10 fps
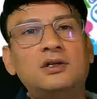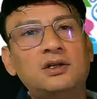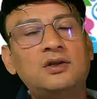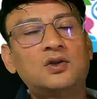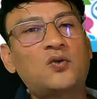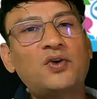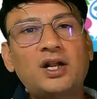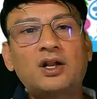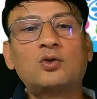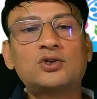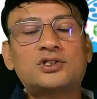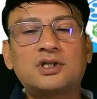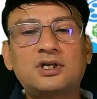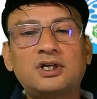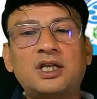So where are those
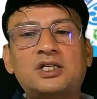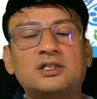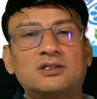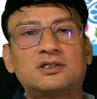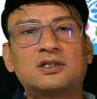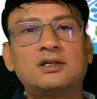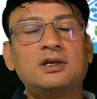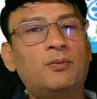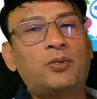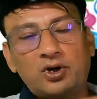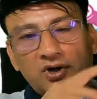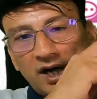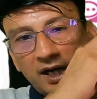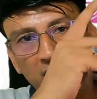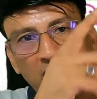teachers?
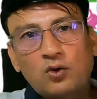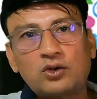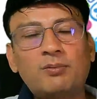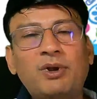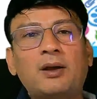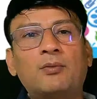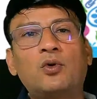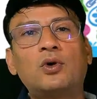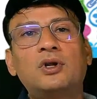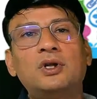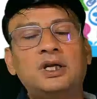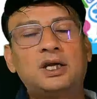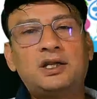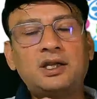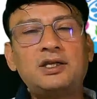Write it down on the blackboard.
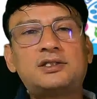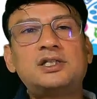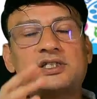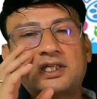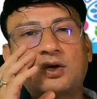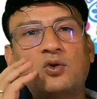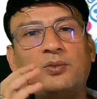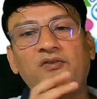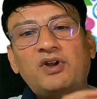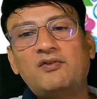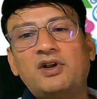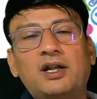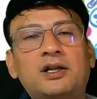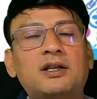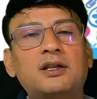These teachers are going to be available at
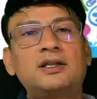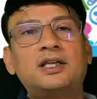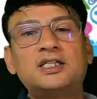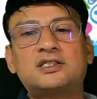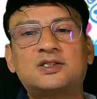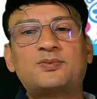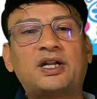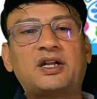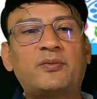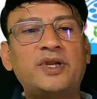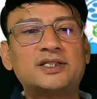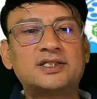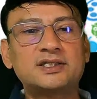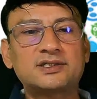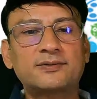these respective places.
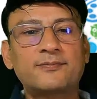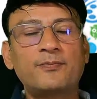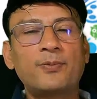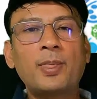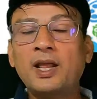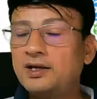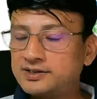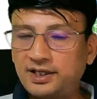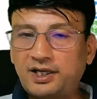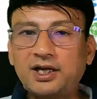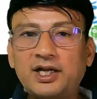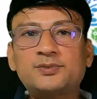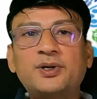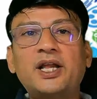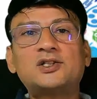Seating
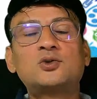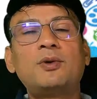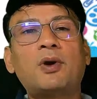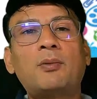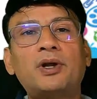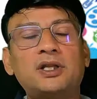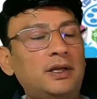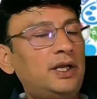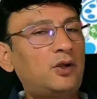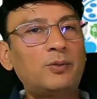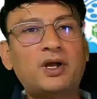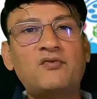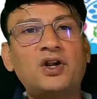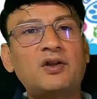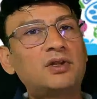arrangement has to be proper. They need to be
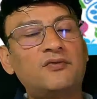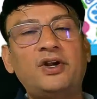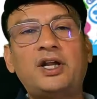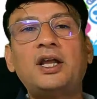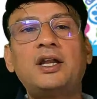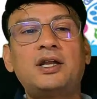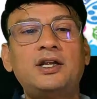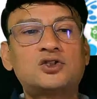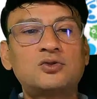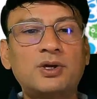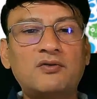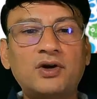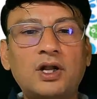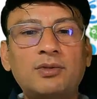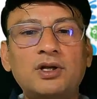comfortable. The waiting area needs to be comfortable.